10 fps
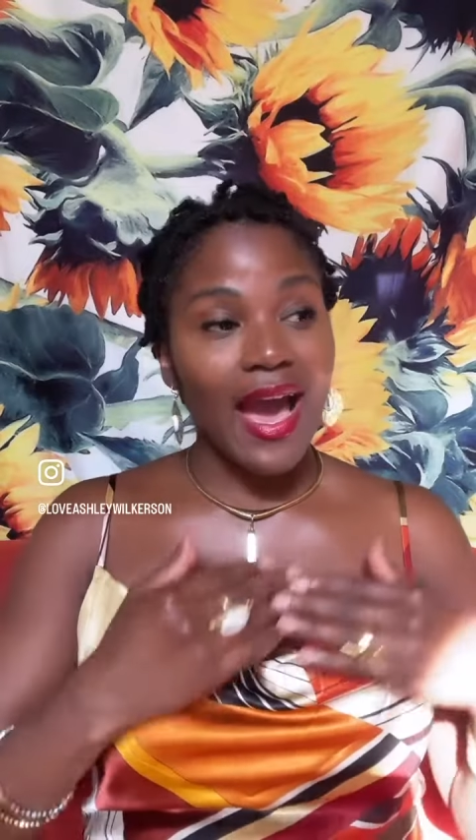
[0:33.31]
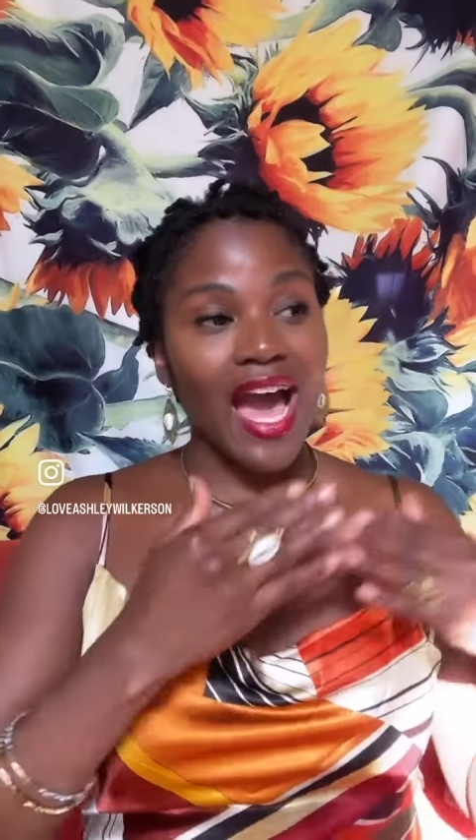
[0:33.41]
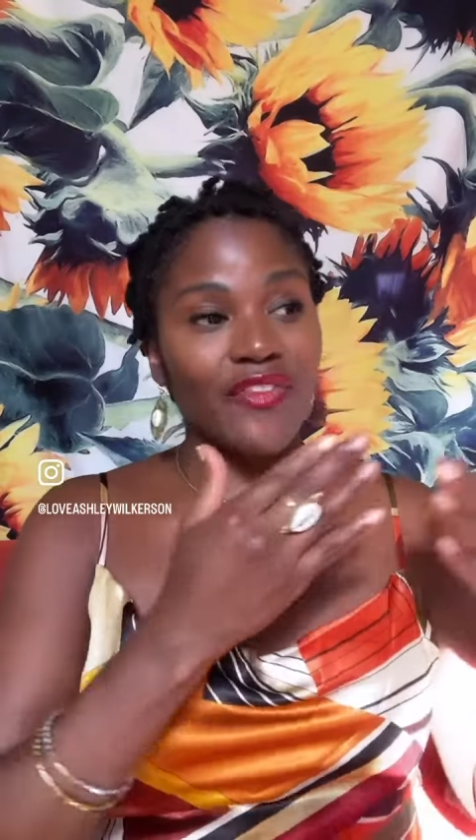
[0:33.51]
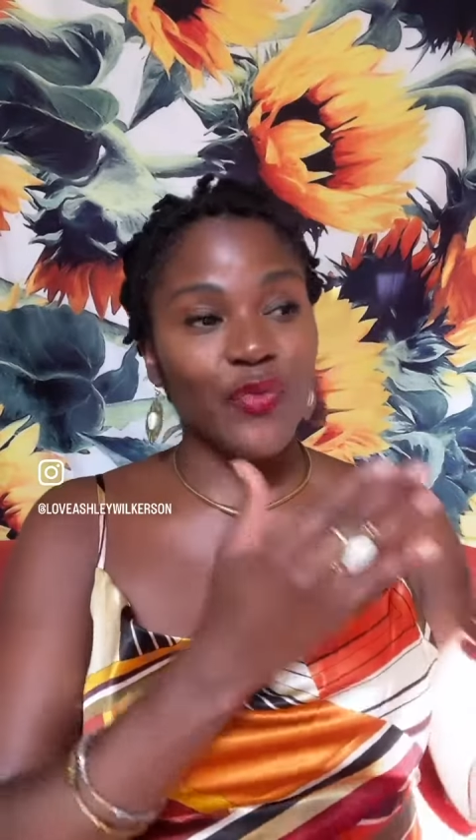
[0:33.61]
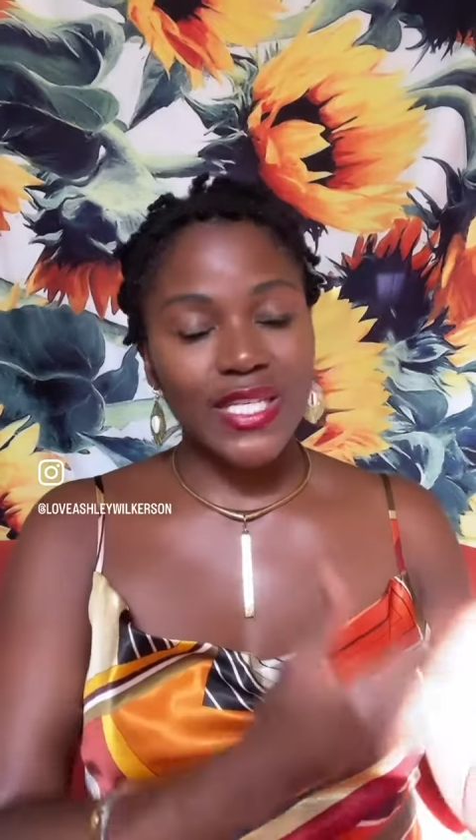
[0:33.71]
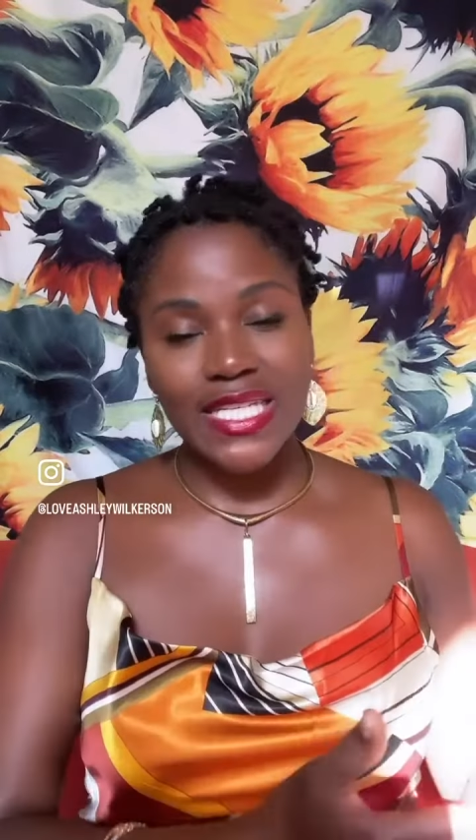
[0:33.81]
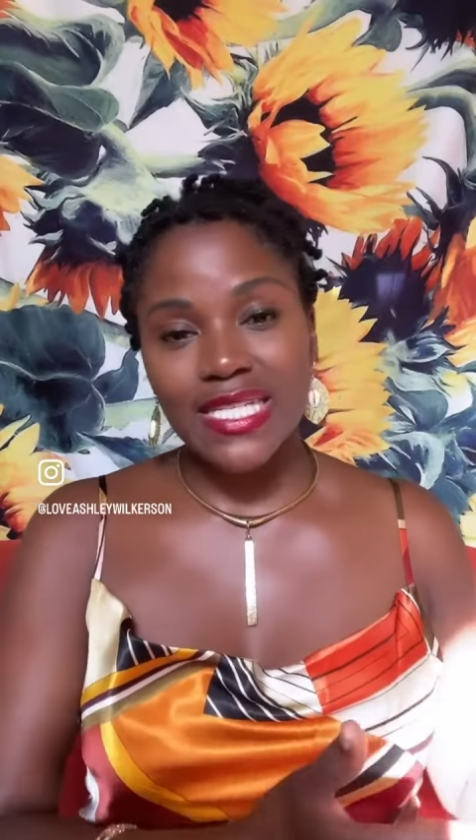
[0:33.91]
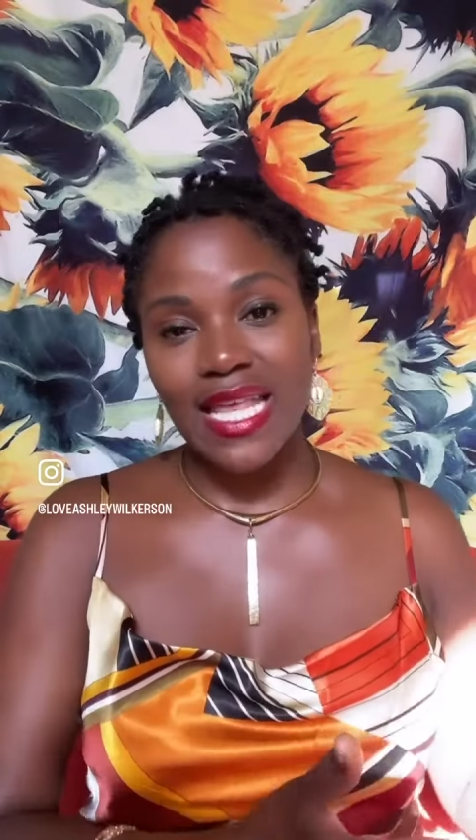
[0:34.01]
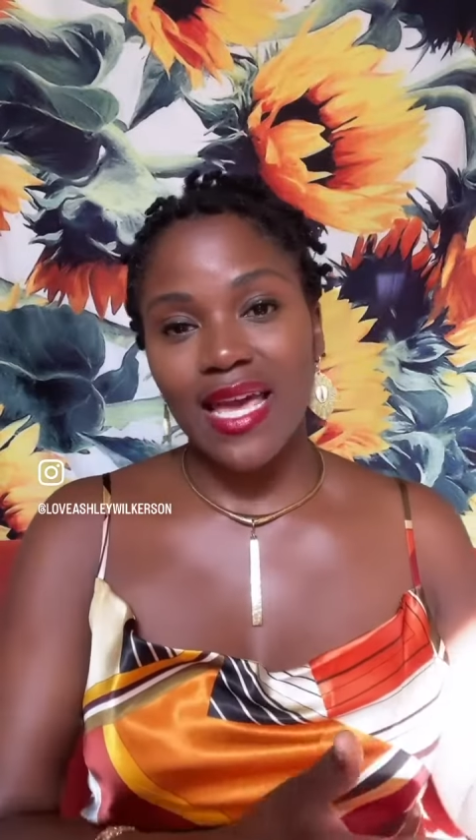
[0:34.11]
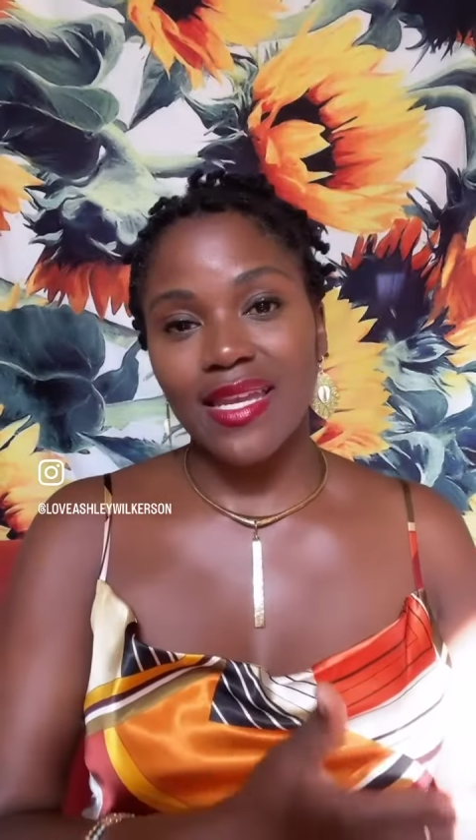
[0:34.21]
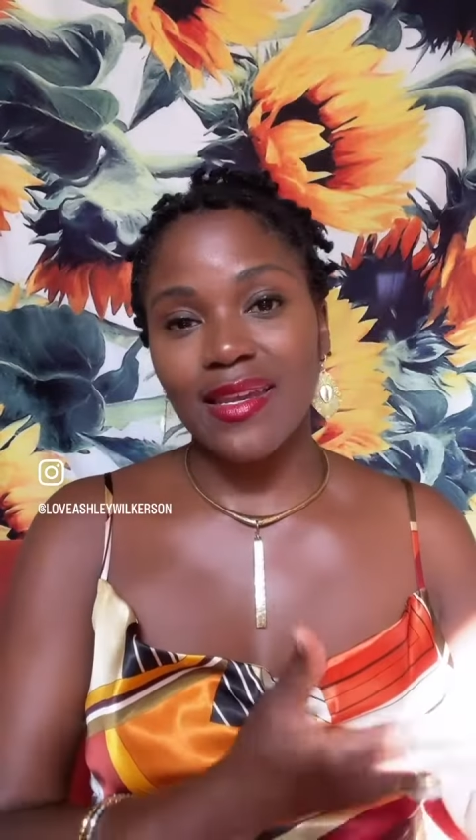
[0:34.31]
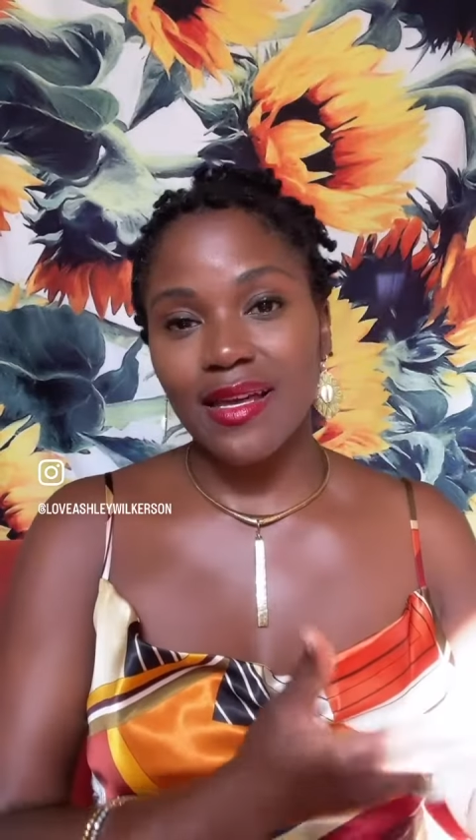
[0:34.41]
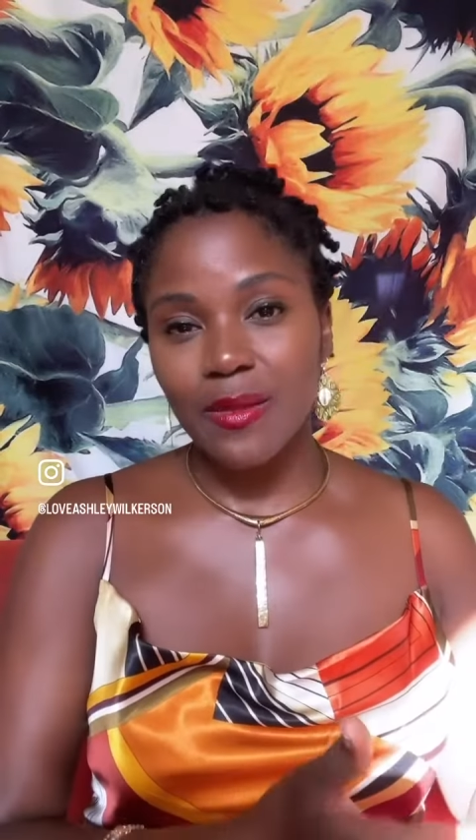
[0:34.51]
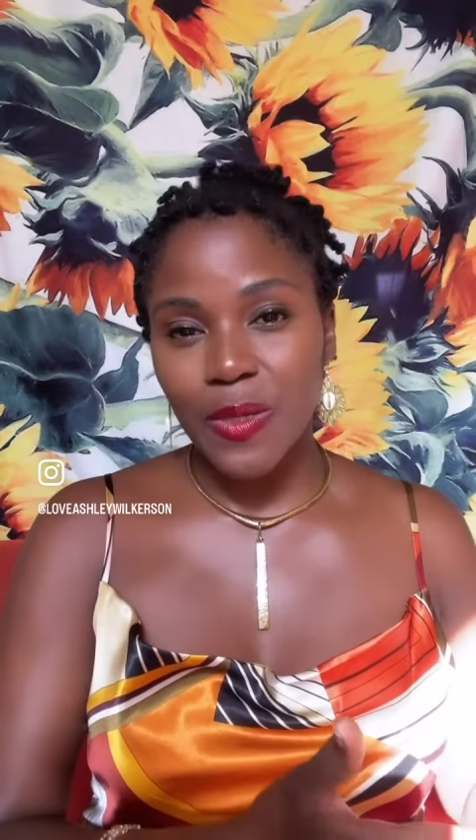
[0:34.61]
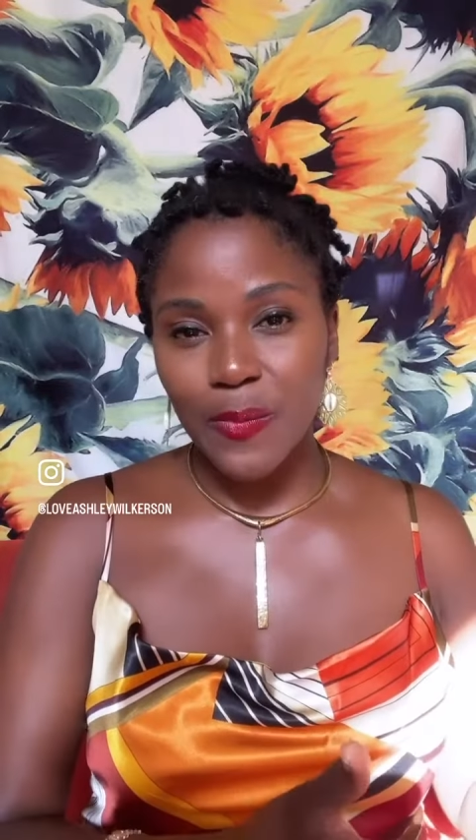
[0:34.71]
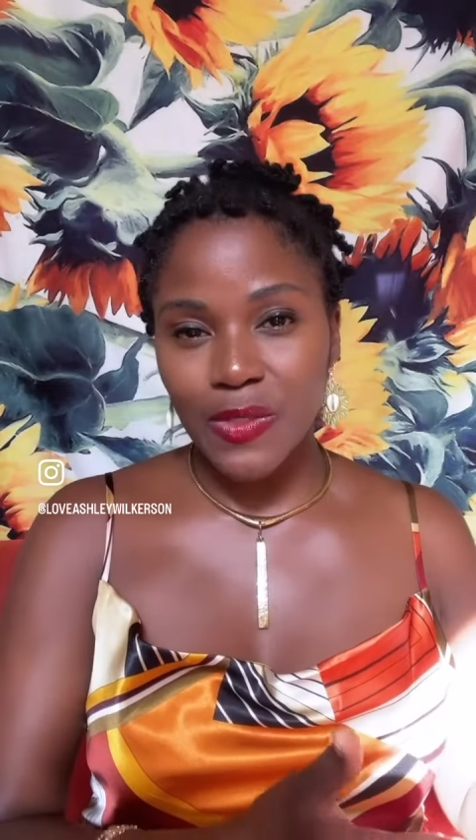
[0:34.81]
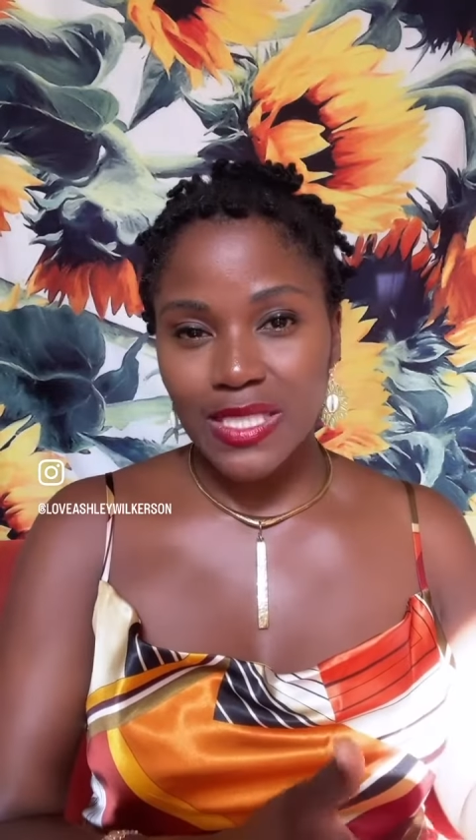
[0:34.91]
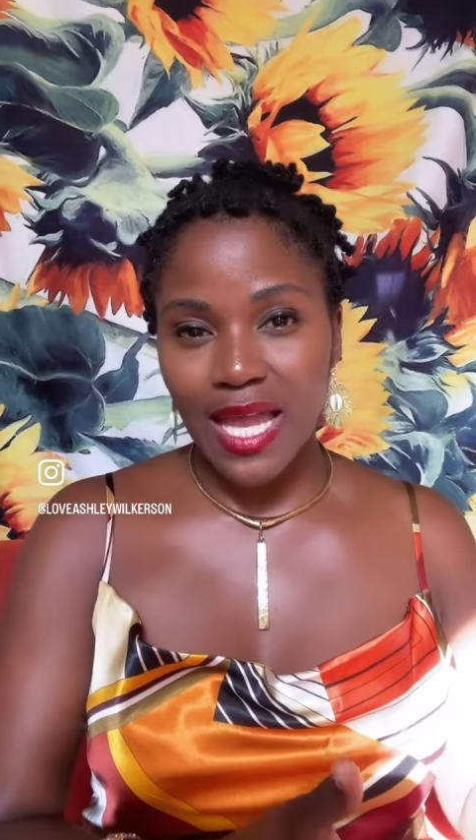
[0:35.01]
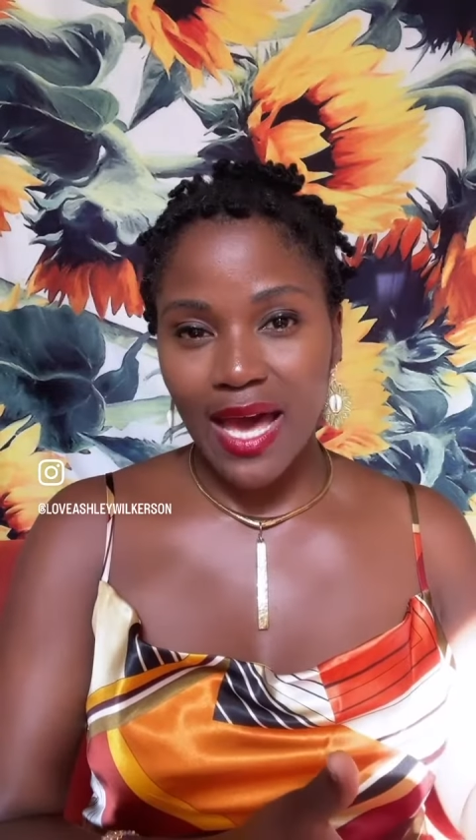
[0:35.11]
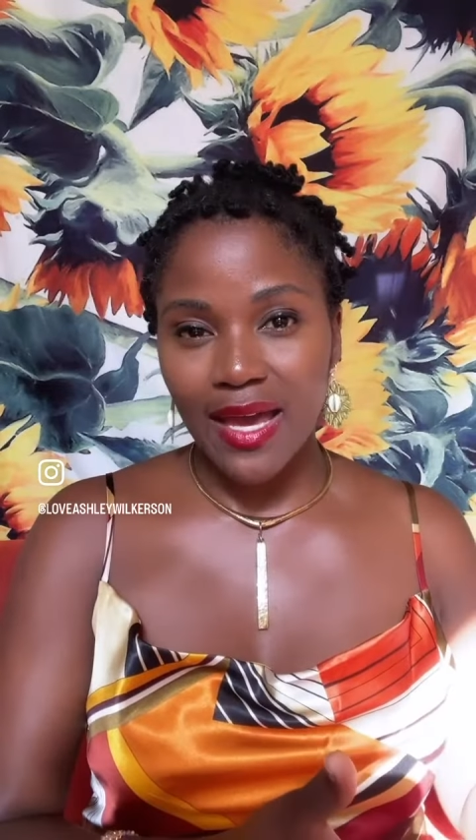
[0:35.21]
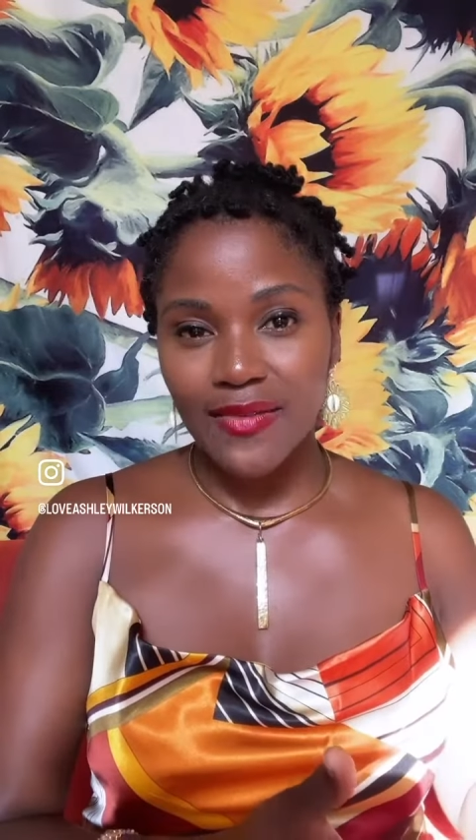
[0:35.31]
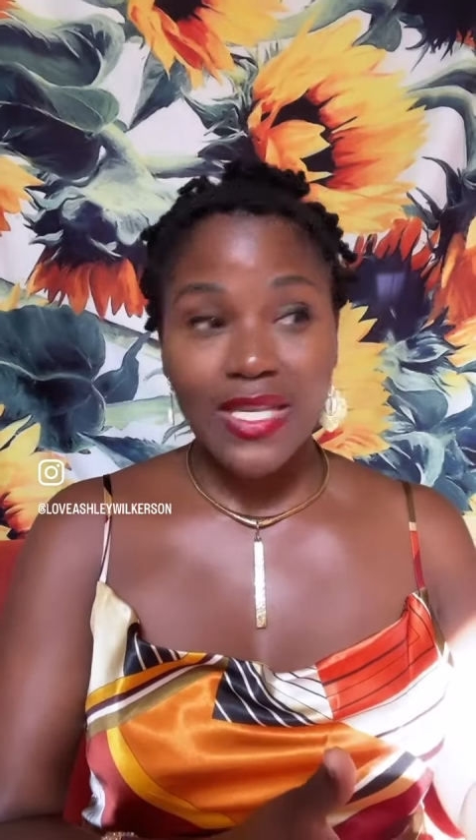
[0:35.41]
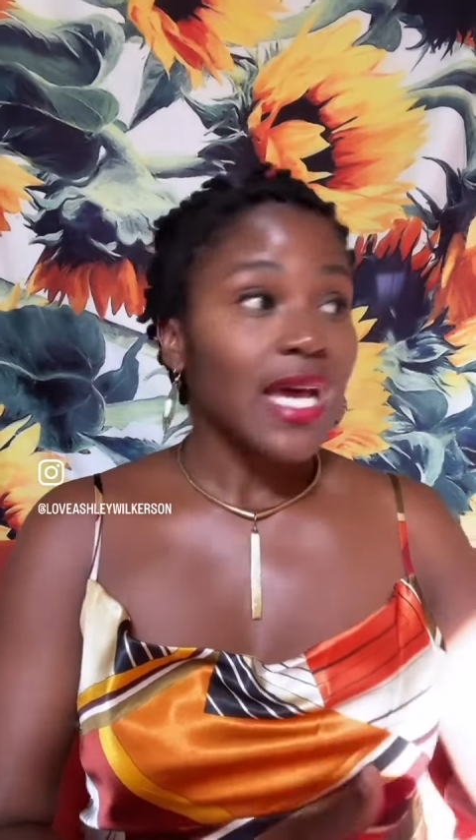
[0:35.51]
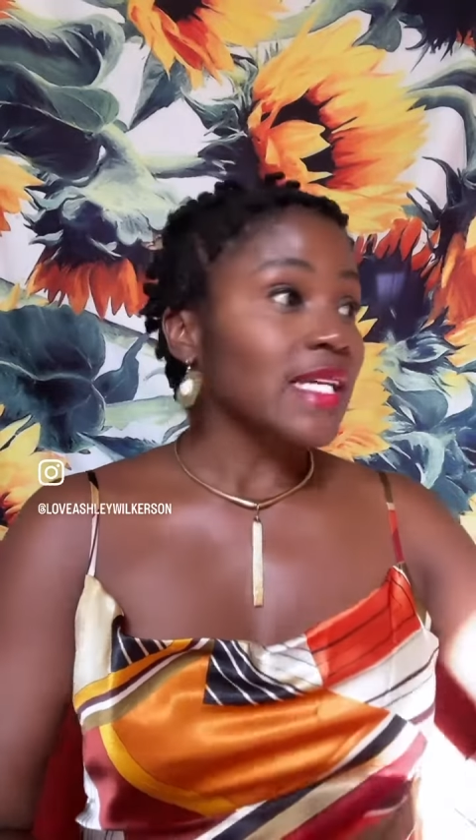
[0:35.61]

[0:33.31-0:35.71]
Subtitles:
I've witnessed that in other people's lives.